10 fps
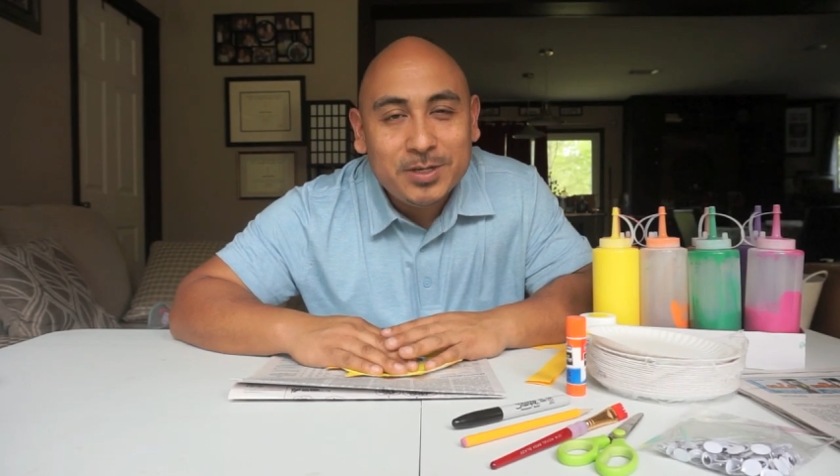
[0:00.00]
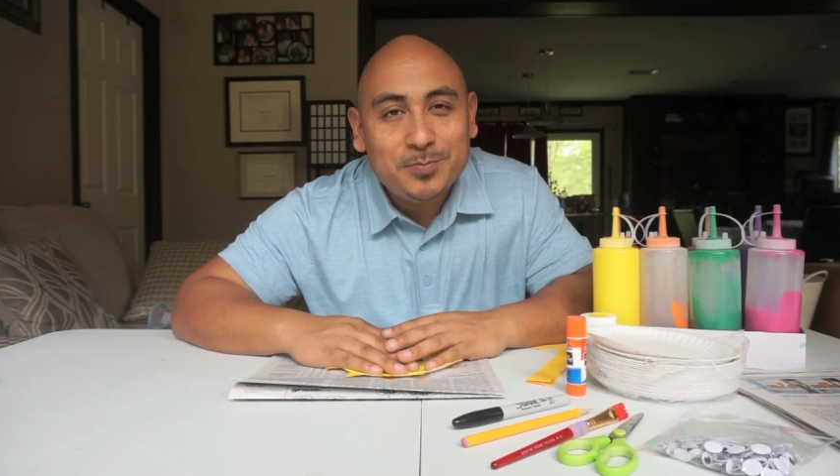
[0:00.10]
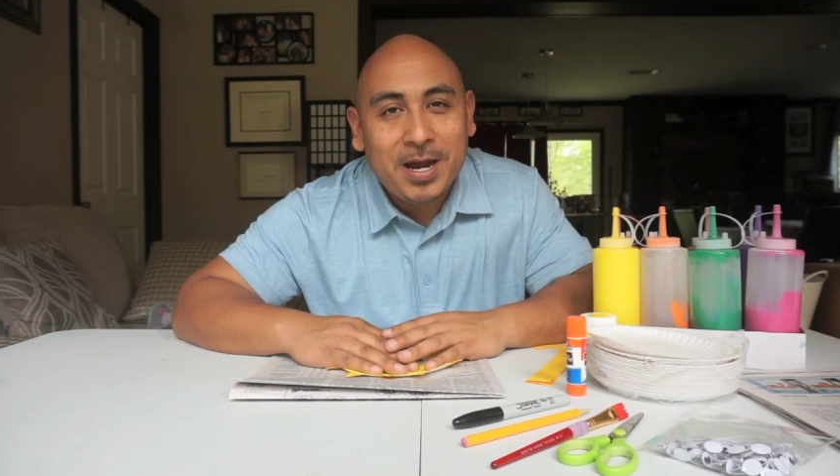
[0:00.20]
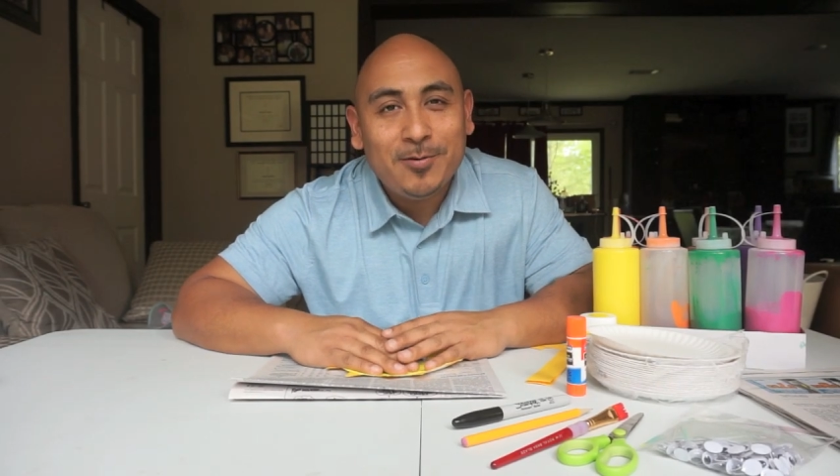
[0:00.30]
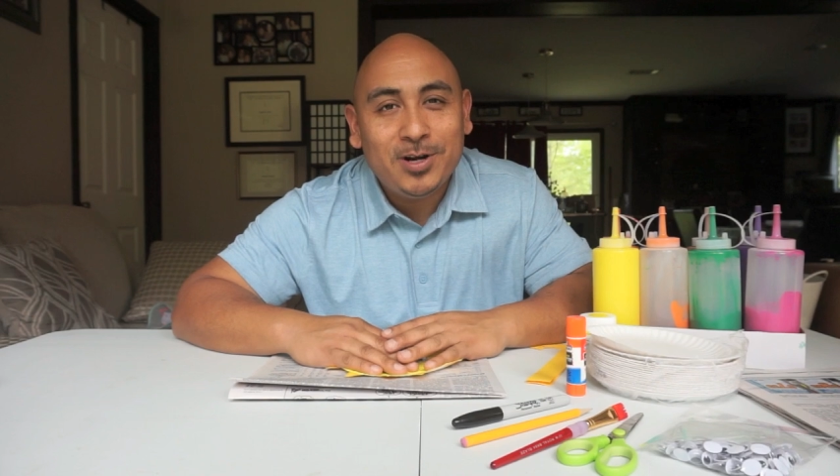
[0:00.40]
is
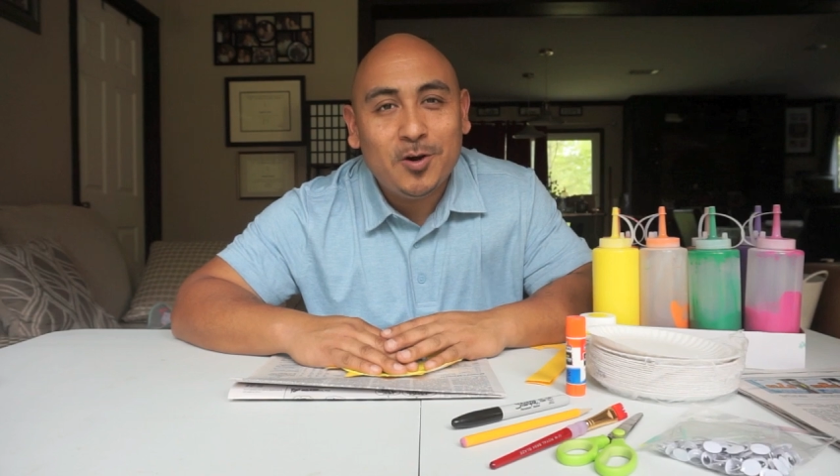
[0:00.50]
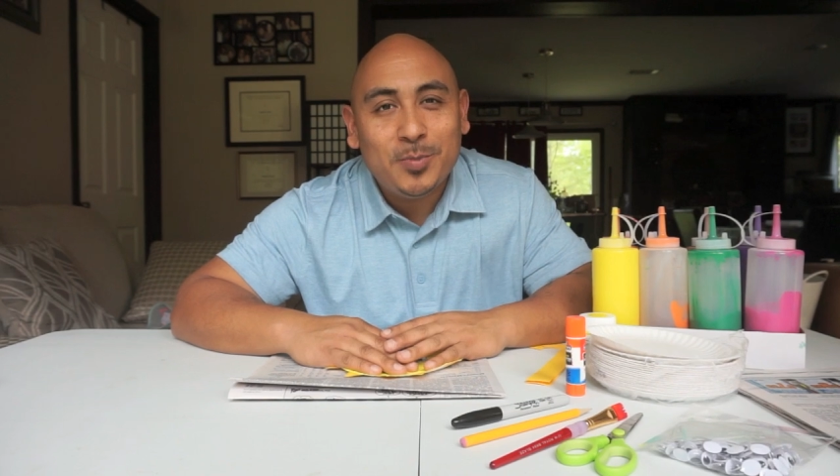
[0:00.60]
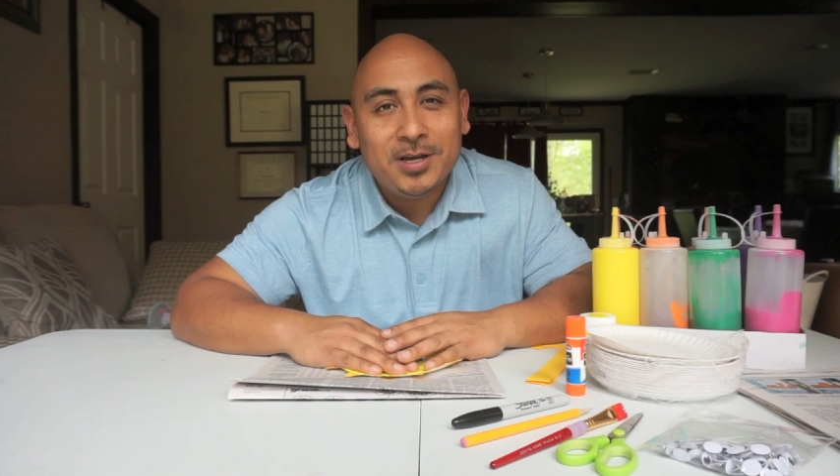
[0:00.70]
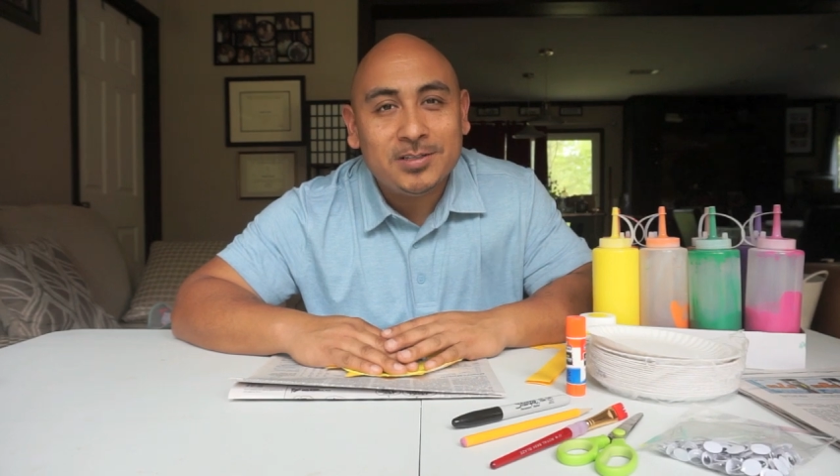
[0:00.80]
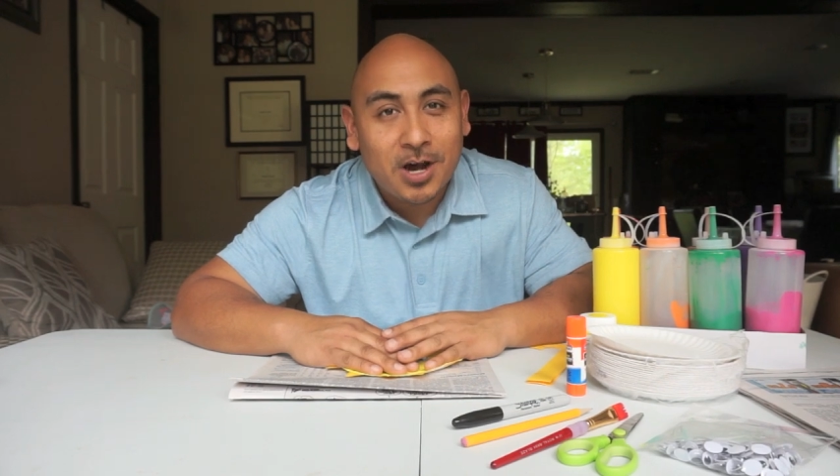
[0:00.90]
Byron
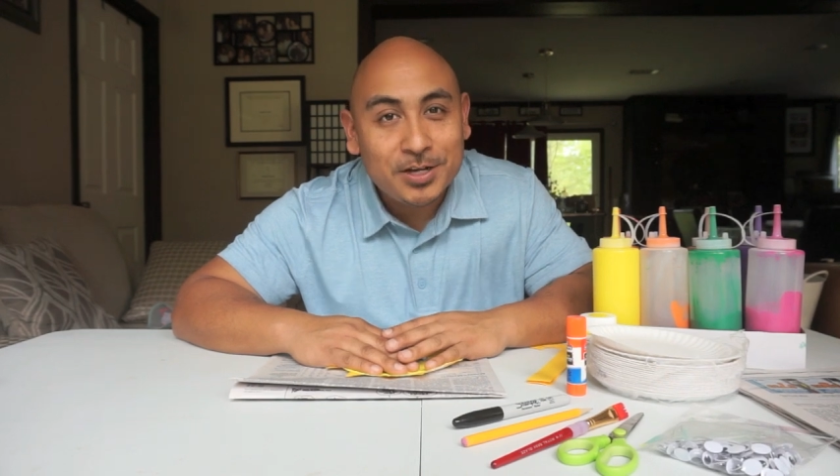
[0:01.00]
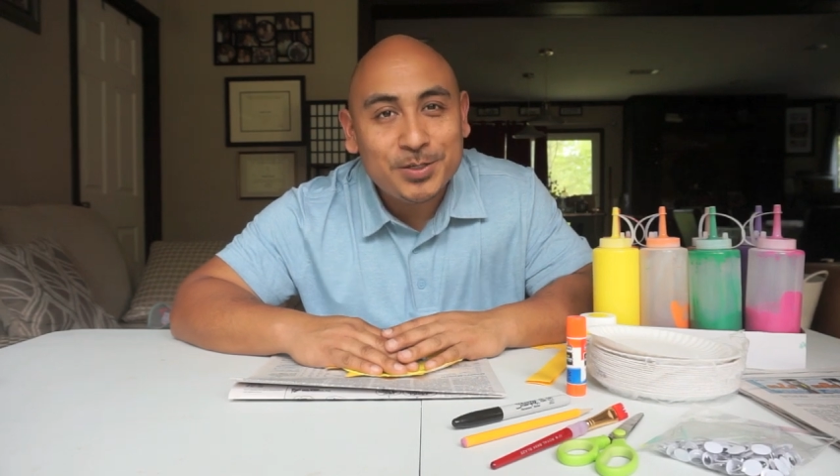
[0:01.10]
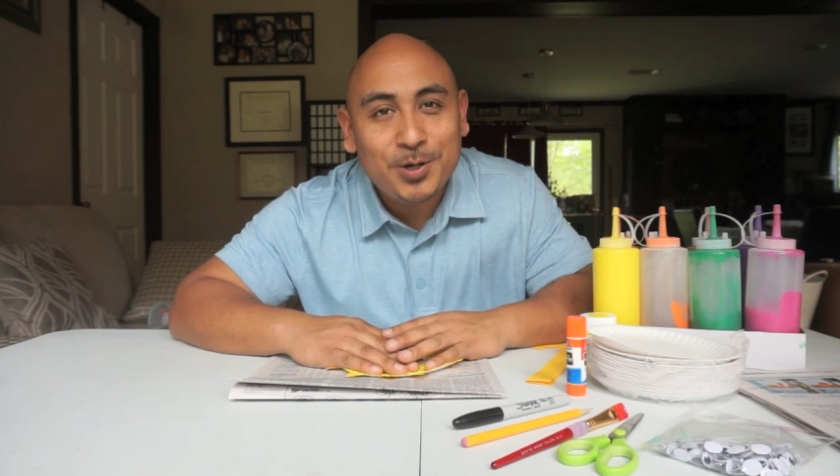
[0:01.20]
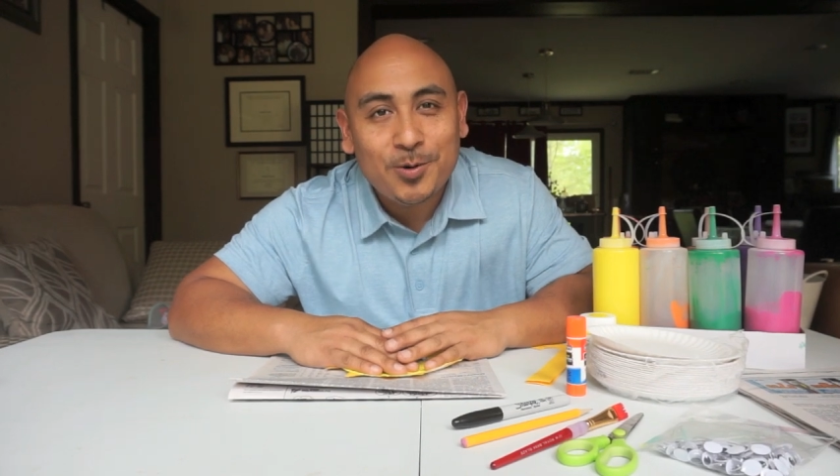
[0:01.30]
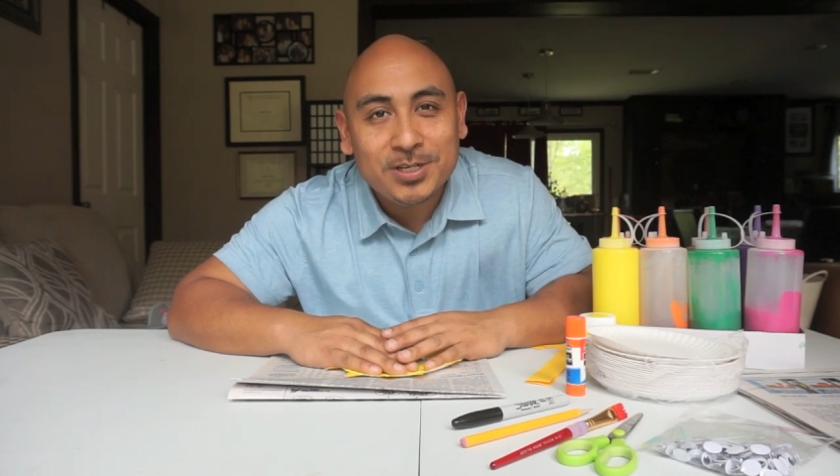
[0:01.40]
Lopez,
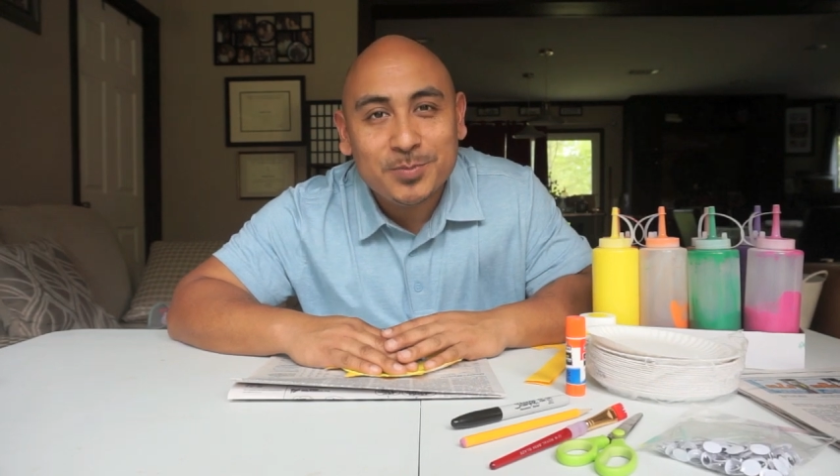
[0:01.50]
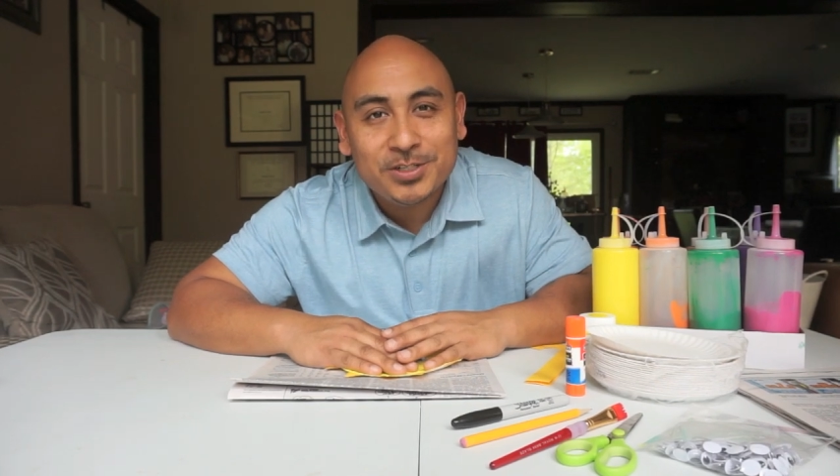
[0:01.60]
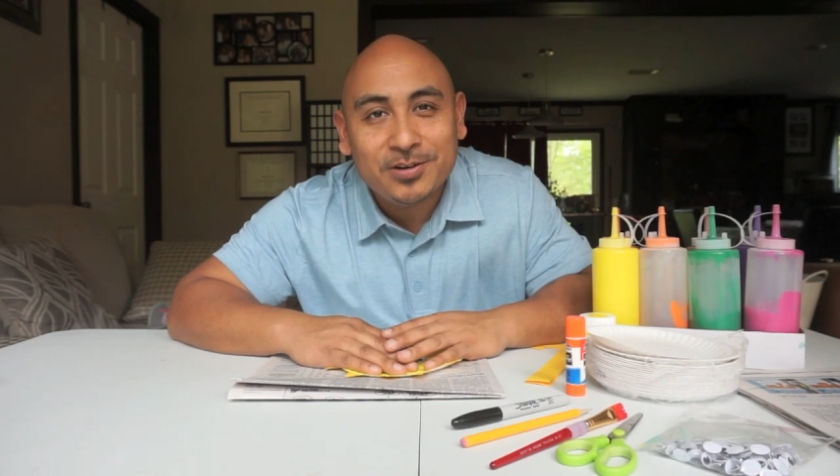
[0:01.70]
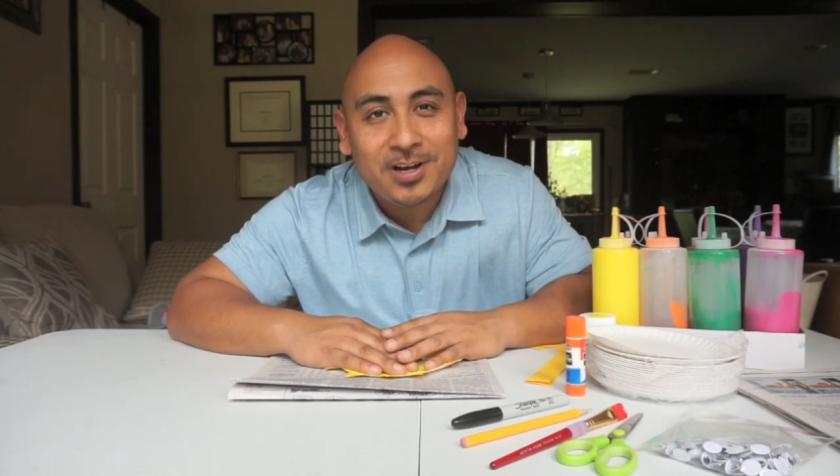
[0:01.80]
also known as Mr.